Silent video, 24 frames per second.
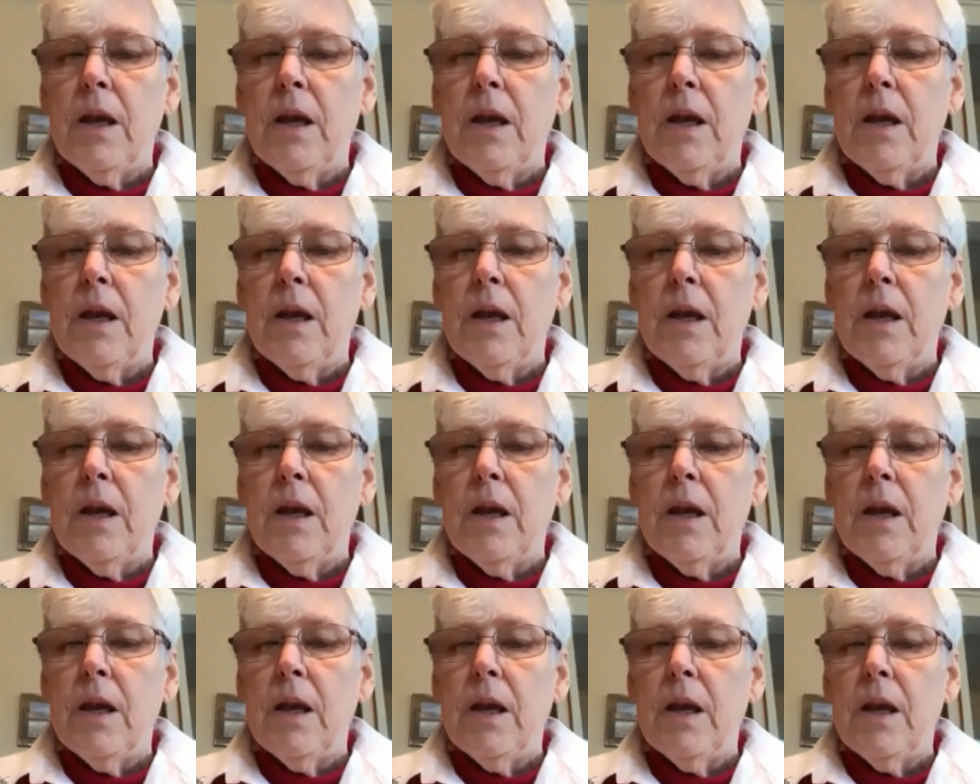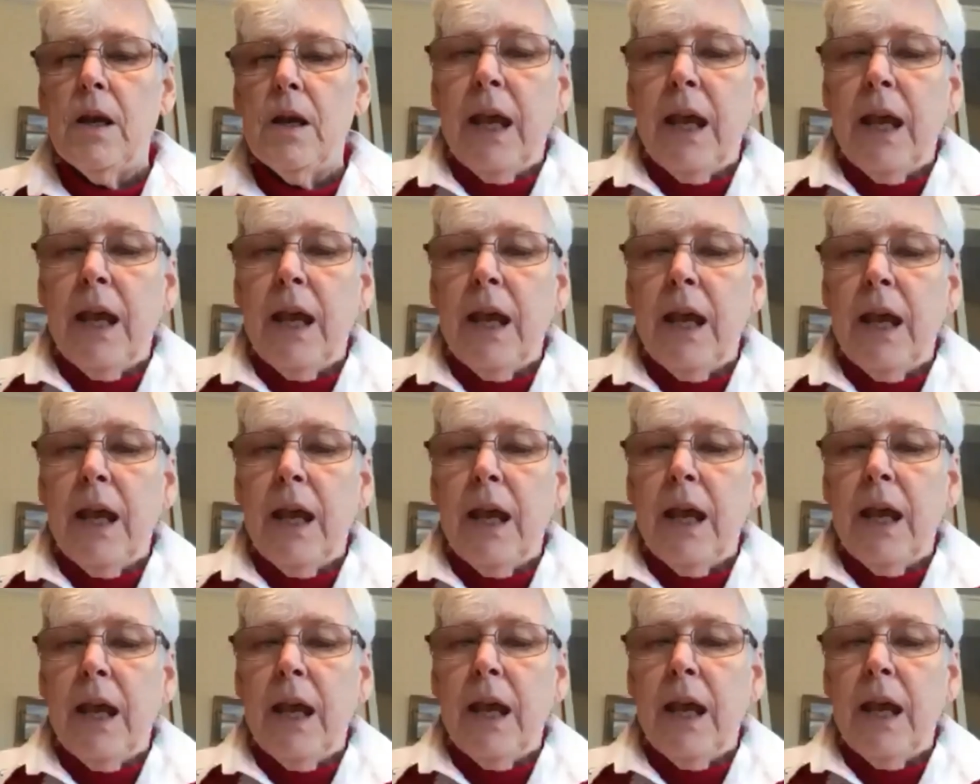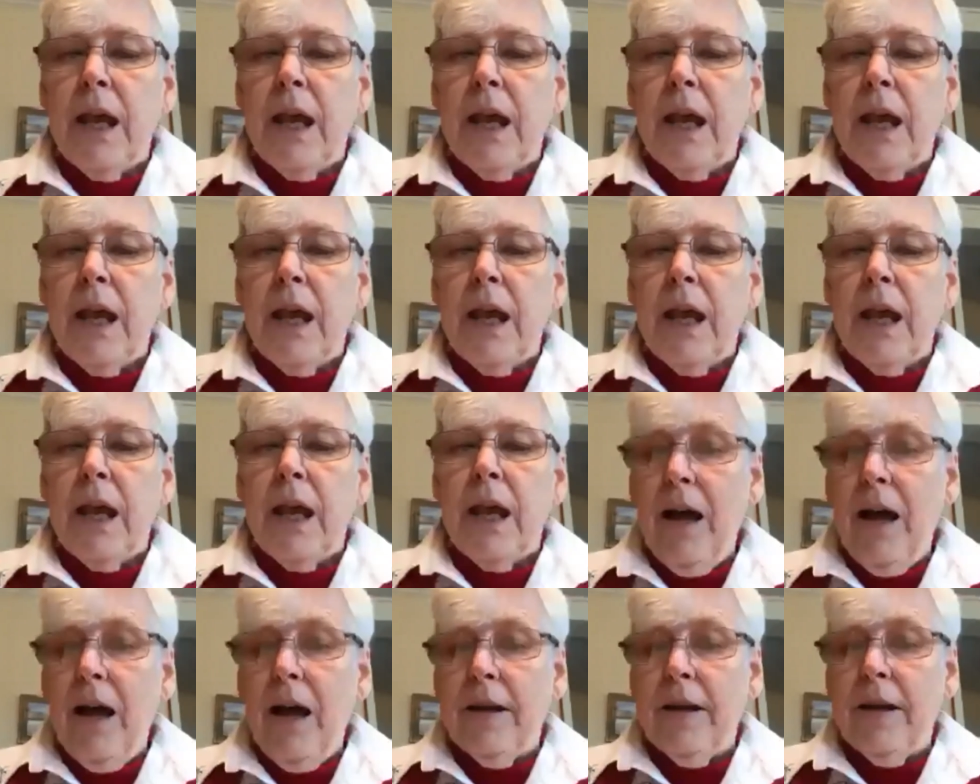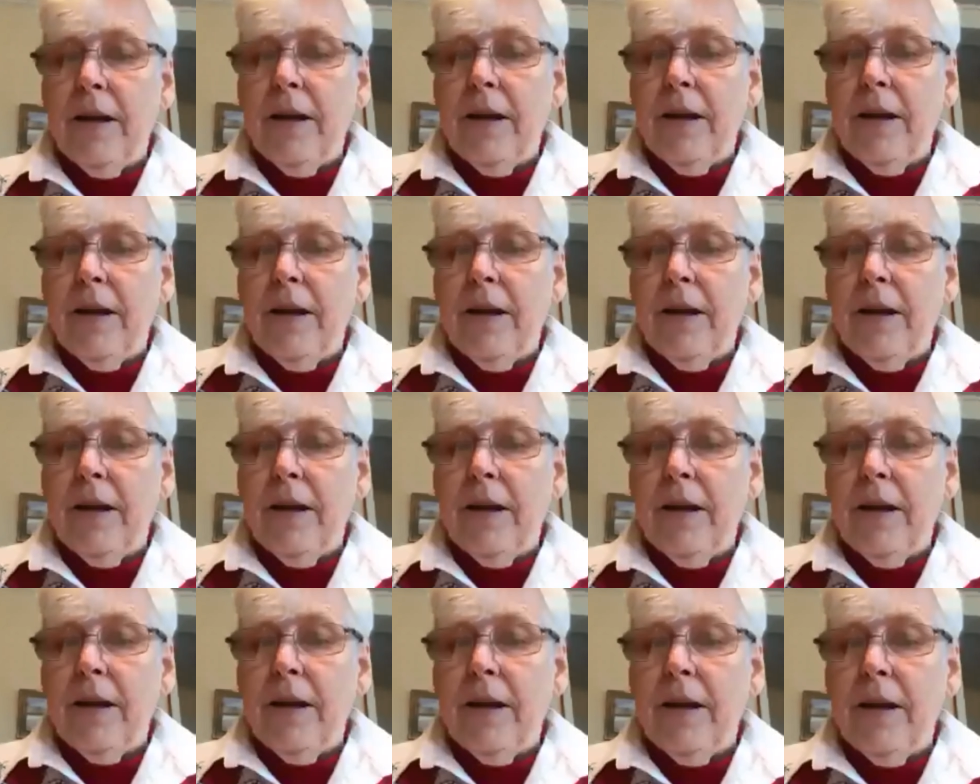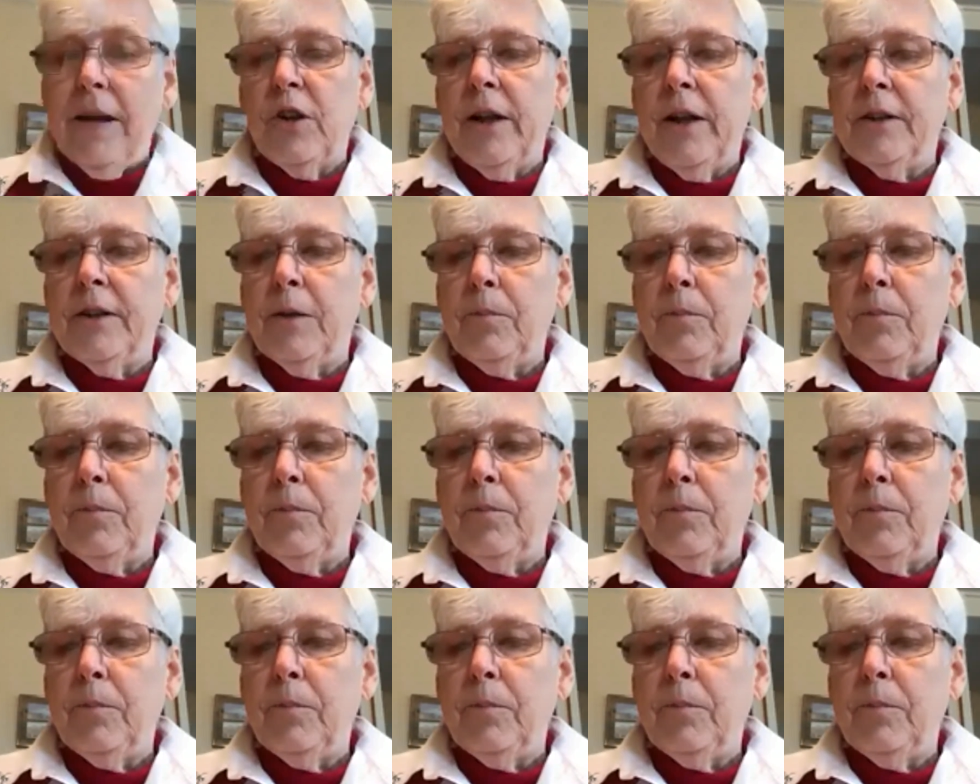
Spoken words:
In 1889, at the Second International held in Paris,